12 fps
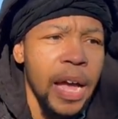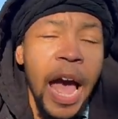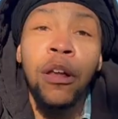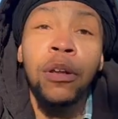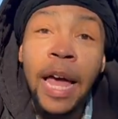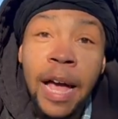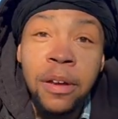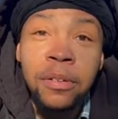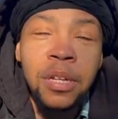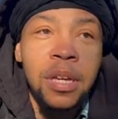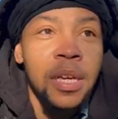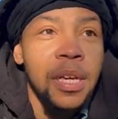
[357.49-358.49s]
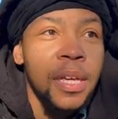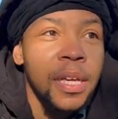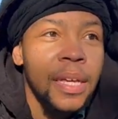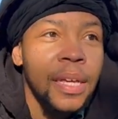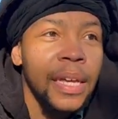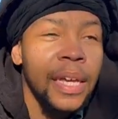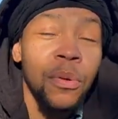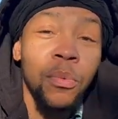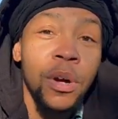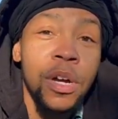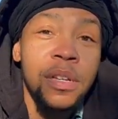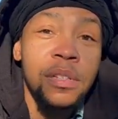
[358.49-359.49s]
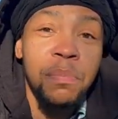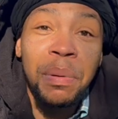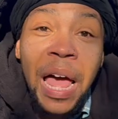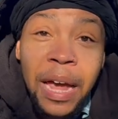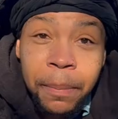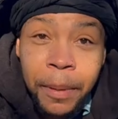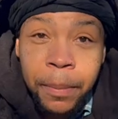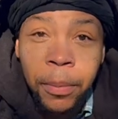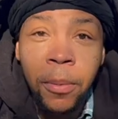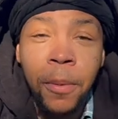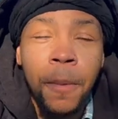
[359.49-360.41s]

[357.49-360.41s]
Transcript: out loud, it was black people.